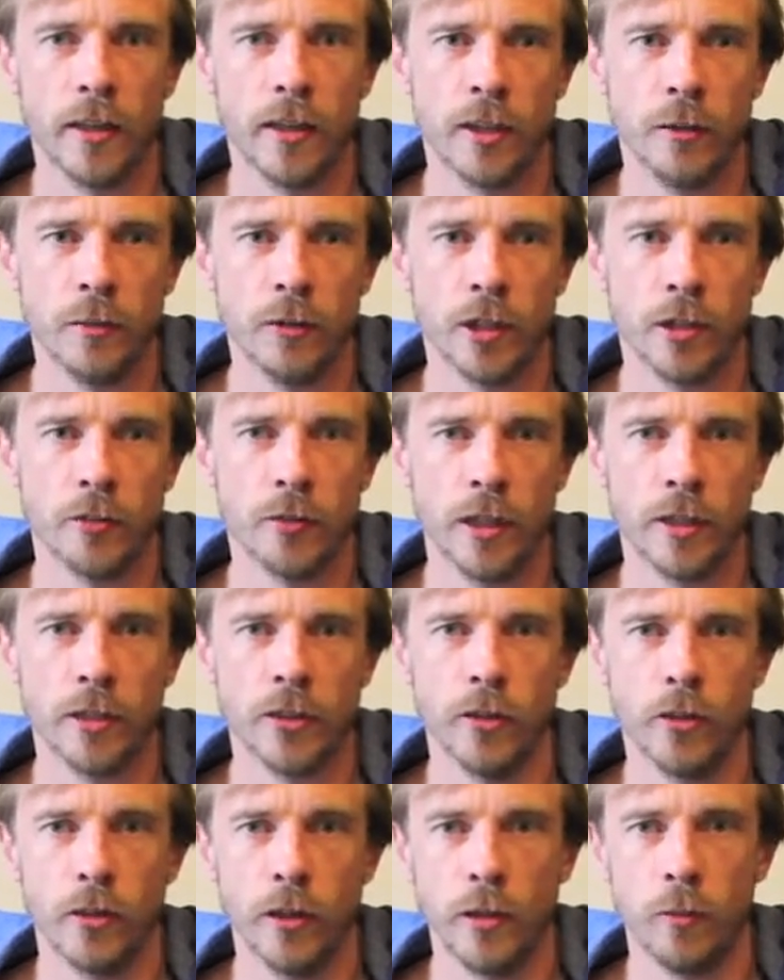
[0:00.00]
There was a great
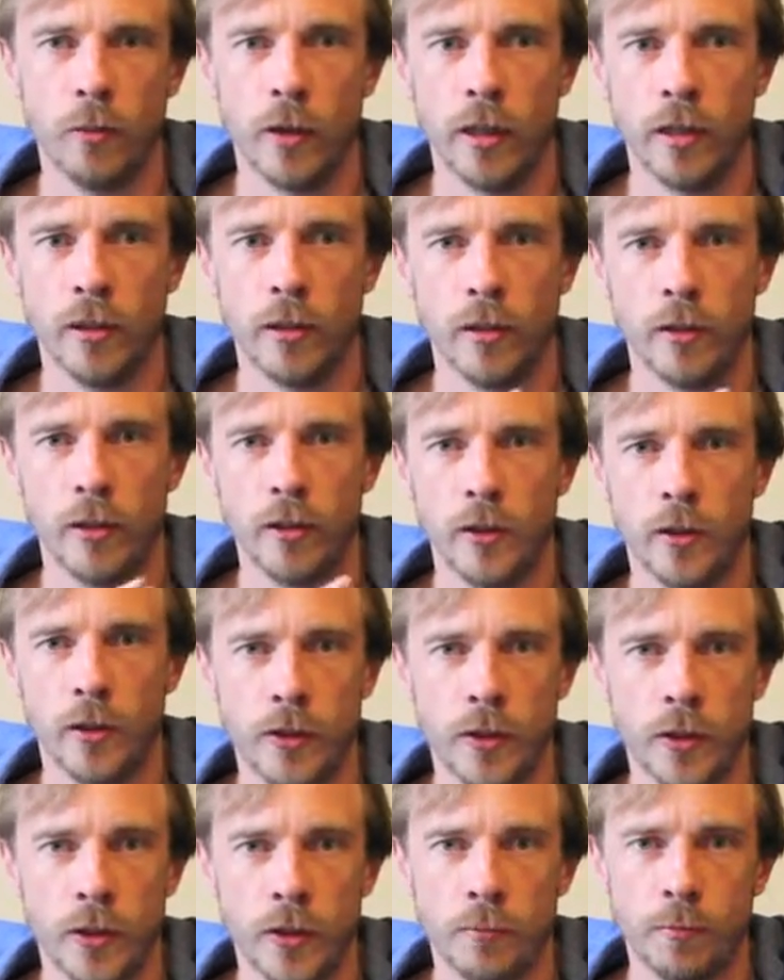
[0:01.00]
story when
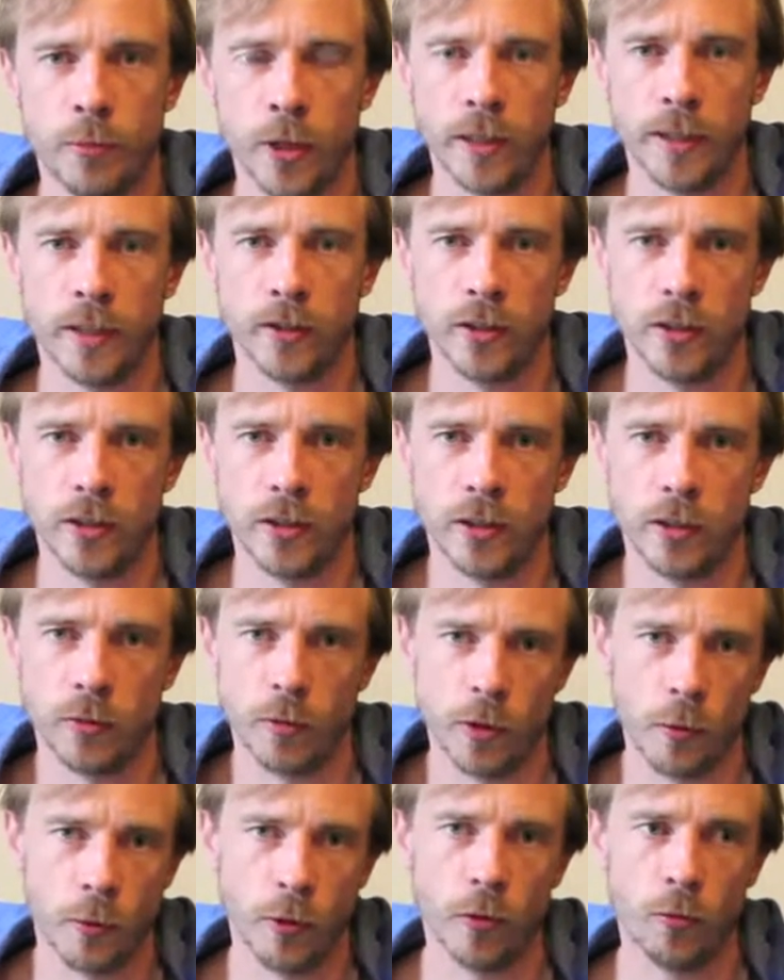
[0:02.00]
the breakdancing Jesus
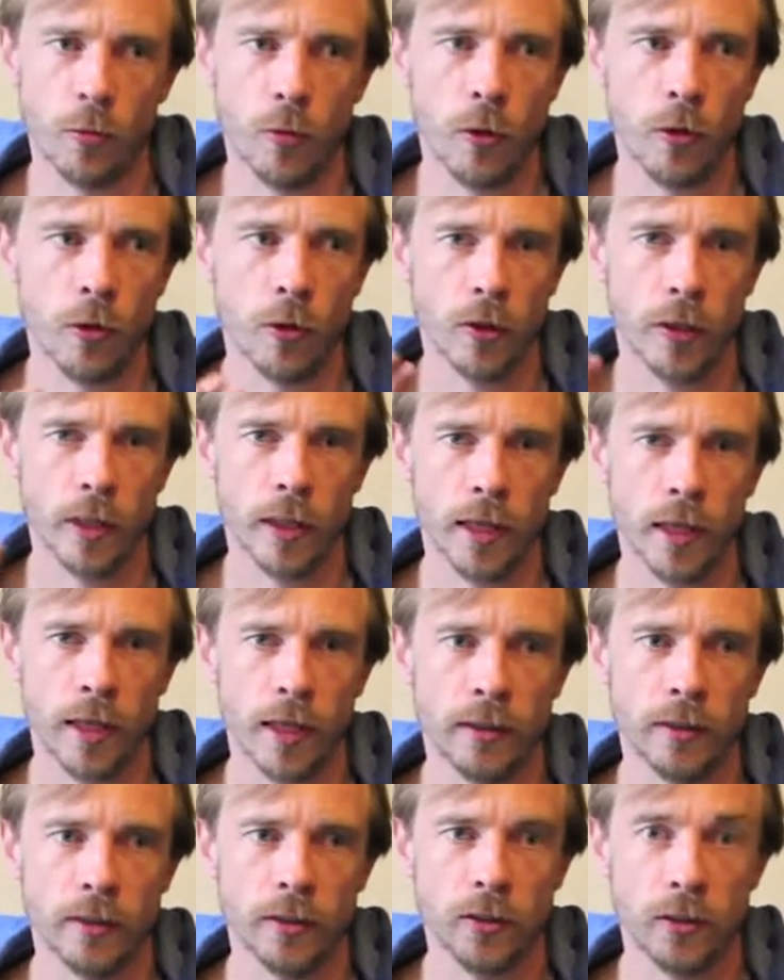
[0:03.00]
went up on the wall,
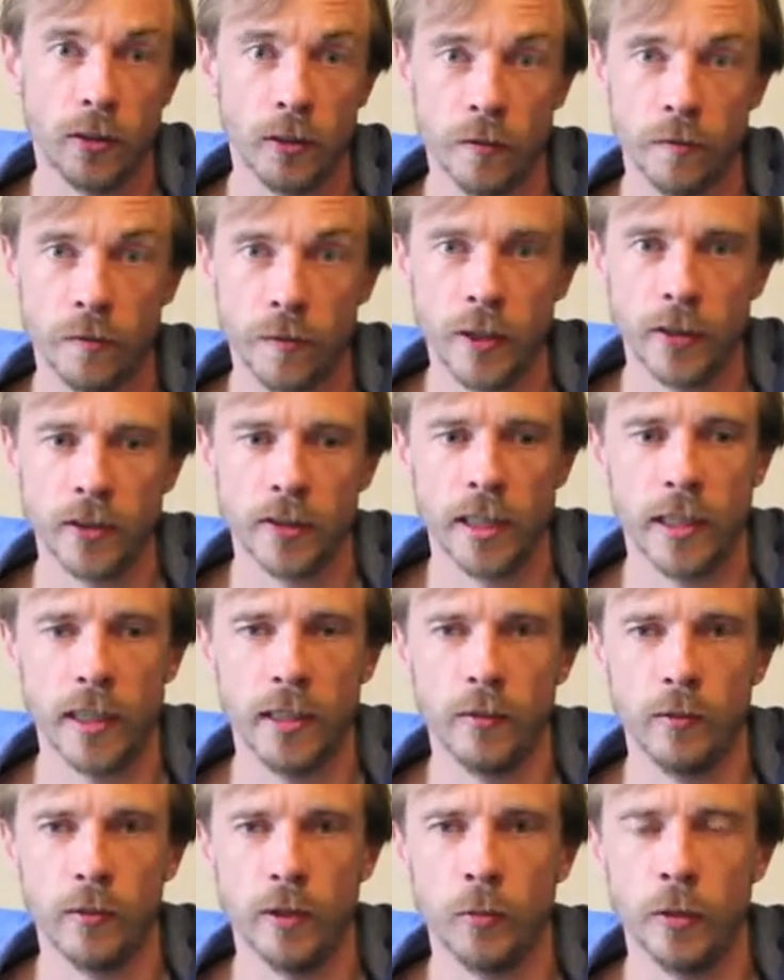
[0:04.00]
and the first
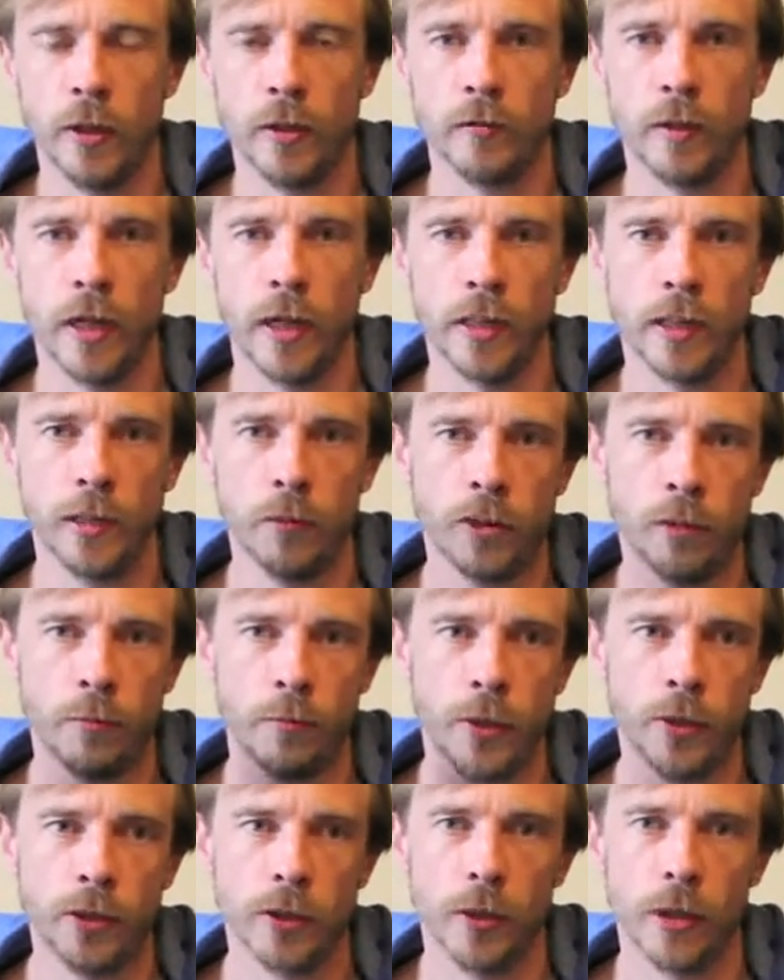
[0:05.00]
day that we unveiled it, there was a
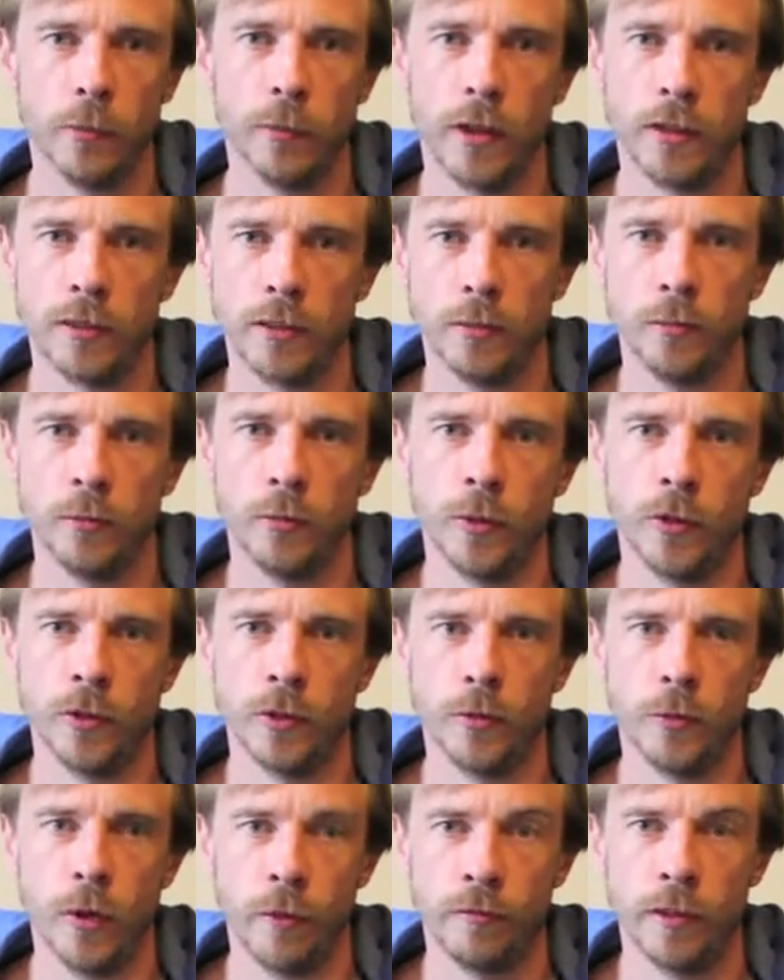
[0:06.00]
bus going past that
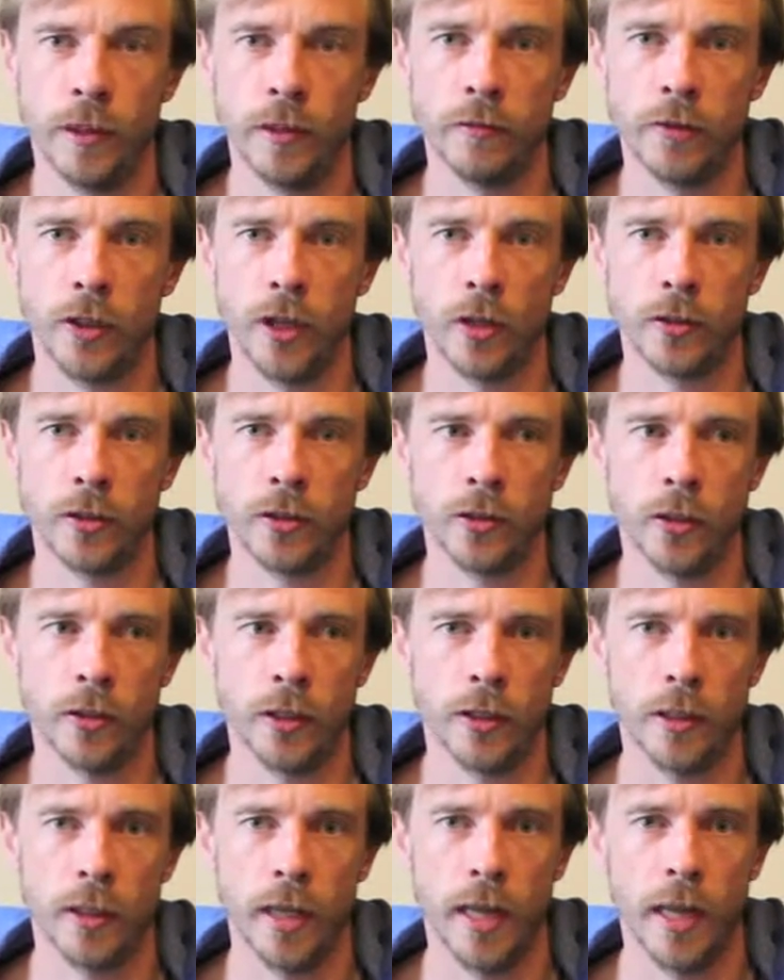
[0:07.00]
was a friend of the artist on
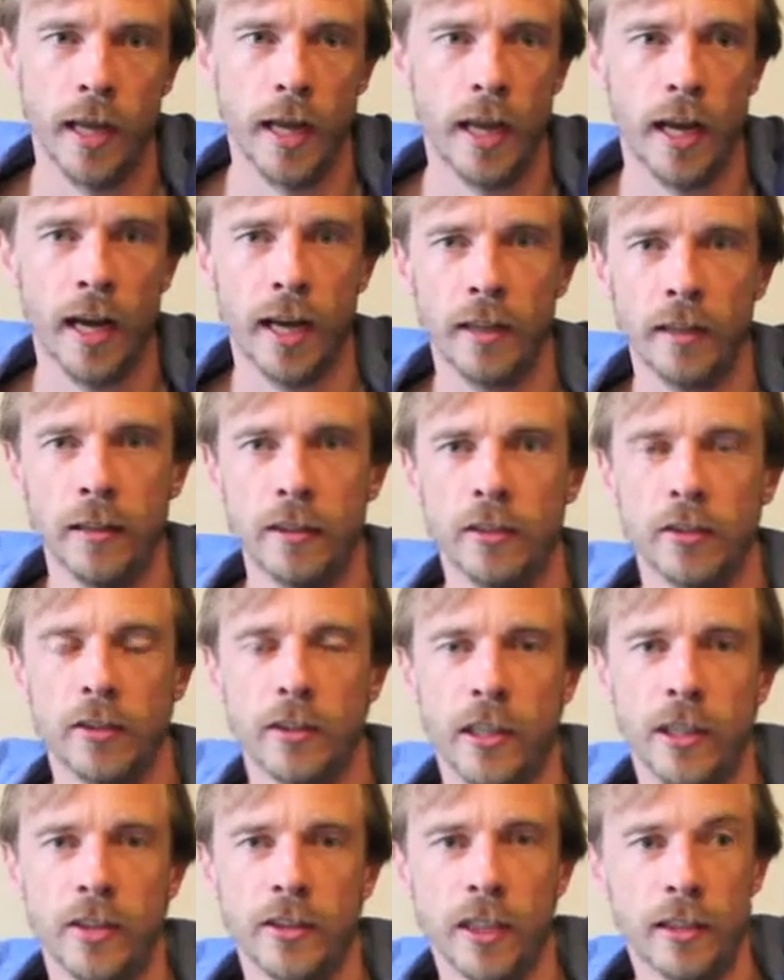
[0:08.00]
it, and
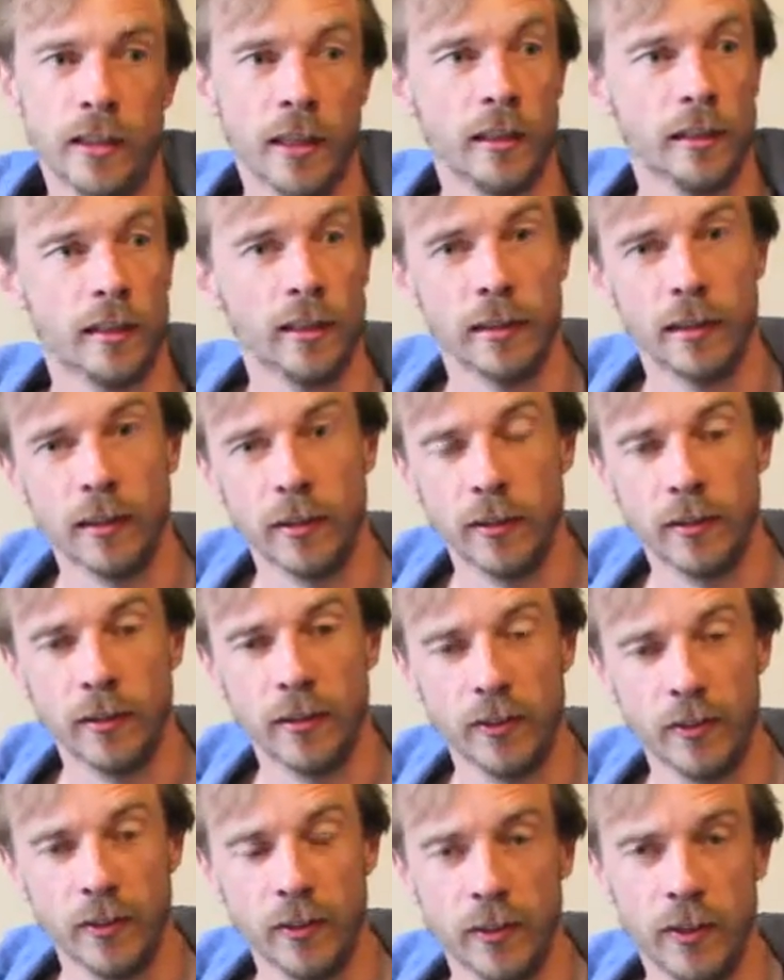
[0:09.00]
he said that
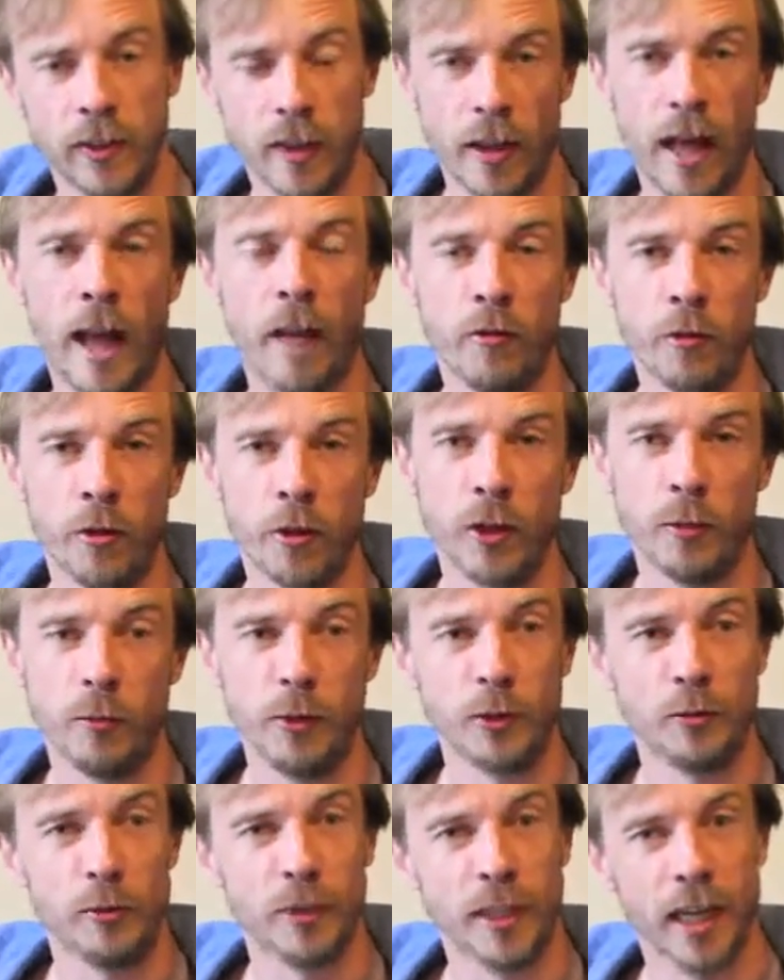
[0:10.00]
everyone on the
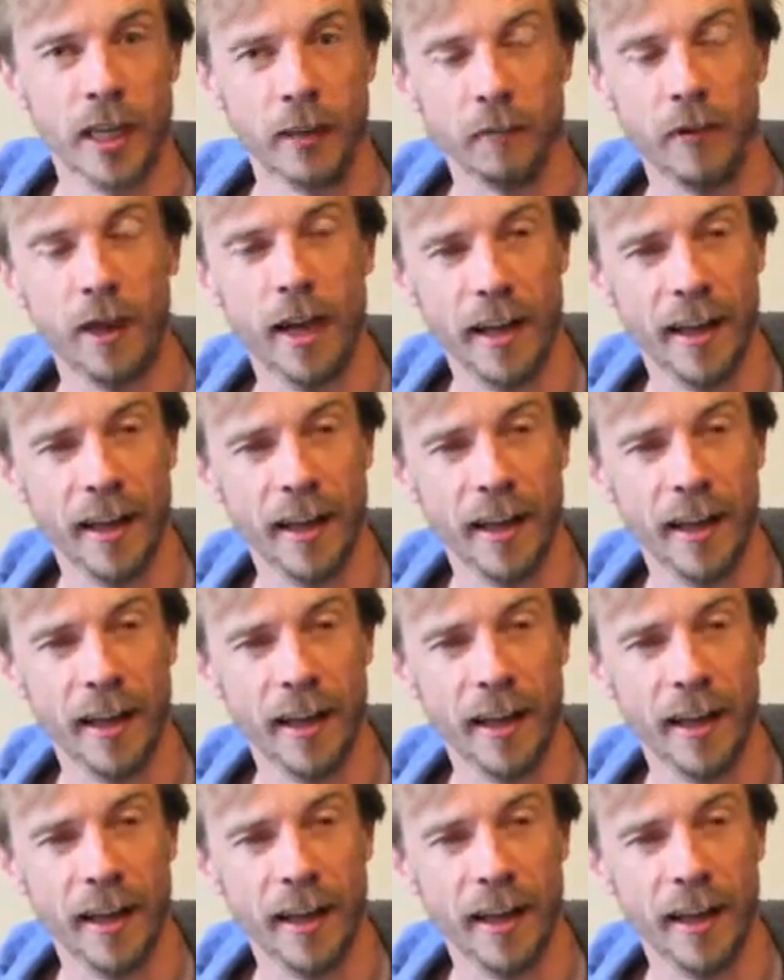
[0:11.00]
bus was kind of